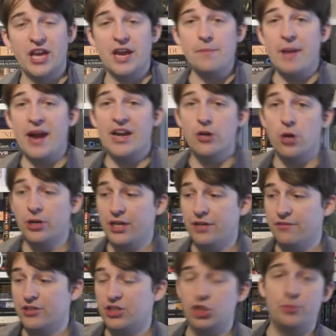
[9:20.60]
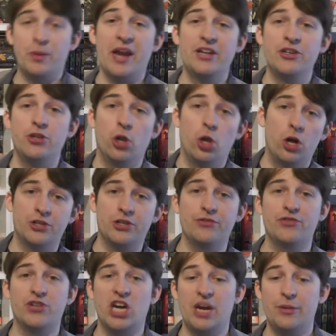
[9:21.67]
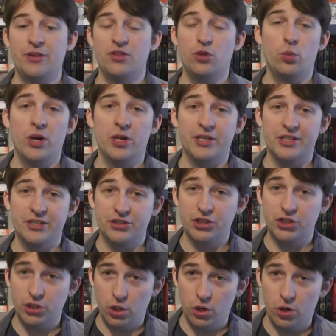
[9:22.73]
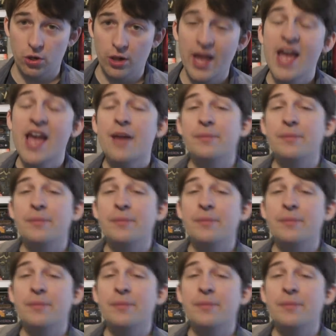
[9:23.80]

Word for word: They may not even spend a lot of time in the wilderness at all,